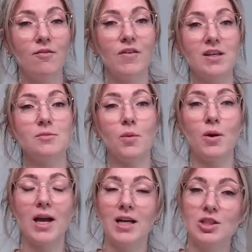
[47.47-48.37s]

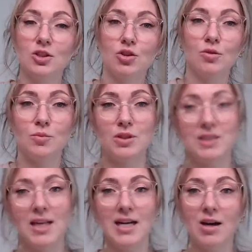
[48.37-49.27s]
Facebook and YouTube to
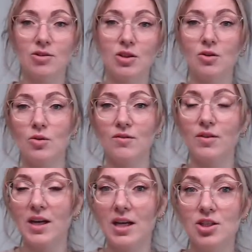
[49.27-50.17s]
send out the
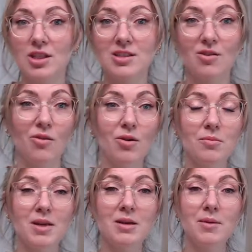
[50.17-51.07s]
notifications,
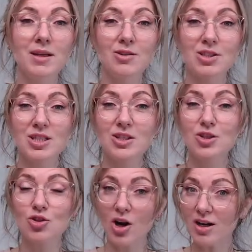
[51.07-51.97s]
or maybe you're still
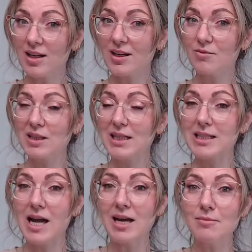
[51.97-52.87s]
struggling with the
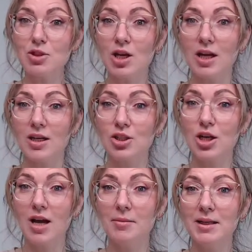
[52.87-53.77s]
time
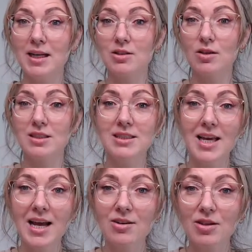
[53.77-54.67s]
change. I mean, that's all.
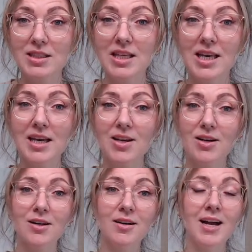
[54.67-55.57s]
Sandra's
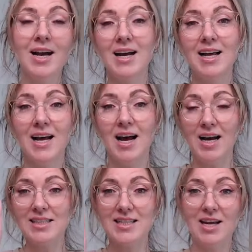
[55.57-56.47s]
here.
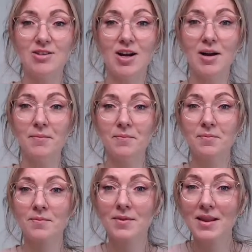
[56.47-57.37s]
Hi, Sandra.
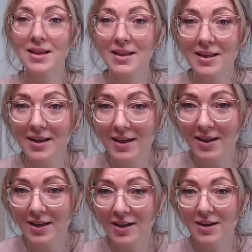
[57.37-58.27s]

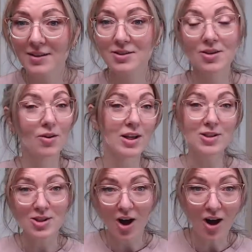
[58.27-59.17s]
Sew
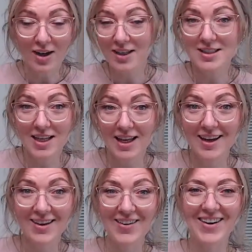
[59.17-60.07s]
Let's Talk is
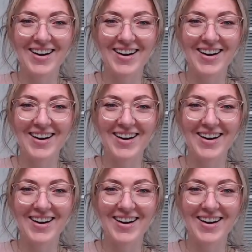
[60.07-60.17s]
here.